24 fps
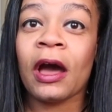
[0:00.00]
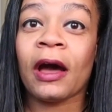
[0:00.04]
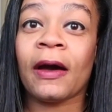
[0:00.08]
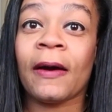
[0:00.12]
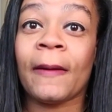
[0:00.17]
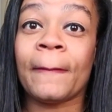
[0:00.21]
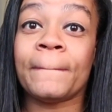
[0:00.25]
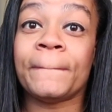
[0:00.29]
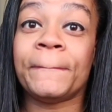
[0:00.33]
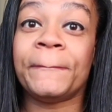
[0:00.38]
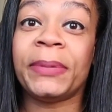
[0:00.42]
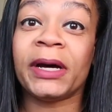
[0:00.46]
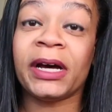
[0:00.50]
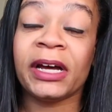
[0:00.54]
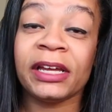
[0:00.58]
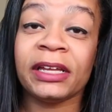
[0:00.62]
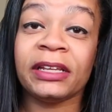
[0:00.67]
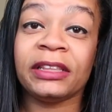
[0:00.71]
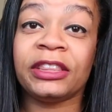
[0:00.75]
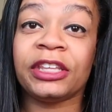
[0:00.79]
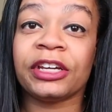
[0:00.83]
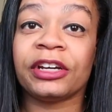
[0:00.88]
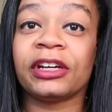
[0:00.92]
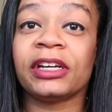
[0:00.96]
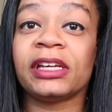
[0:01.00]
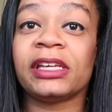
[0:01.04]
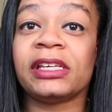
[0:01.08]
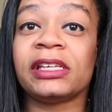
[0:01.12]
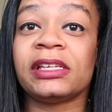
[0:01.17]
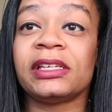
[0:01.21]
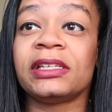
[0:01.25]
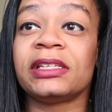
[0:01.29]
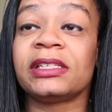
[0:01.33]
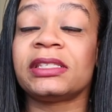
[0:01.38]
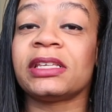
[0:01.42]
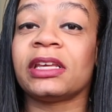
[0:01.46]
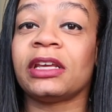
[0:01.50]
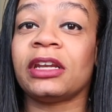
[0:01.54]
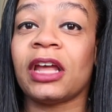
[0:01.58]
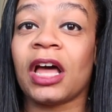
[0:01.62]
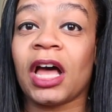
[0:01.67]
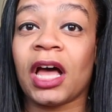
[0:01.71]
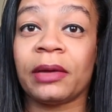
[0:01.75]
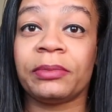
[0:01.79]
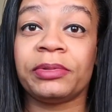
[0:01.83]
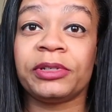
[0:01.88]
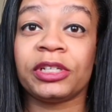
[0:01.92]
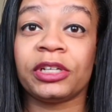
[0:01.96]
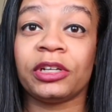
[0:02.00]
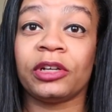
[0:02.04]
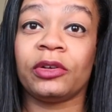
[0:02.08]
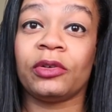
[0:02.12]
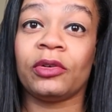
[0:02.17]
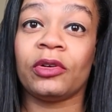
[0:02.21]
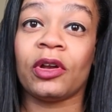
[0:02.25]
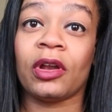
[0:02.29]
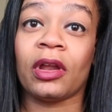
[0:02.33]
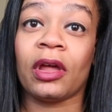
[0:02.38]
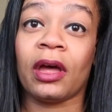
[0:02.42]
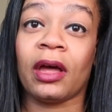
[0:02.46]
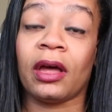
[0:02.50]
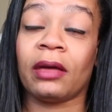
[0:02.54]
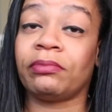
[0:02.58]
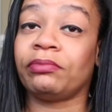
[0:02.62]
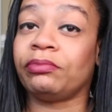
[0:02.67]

But there is an option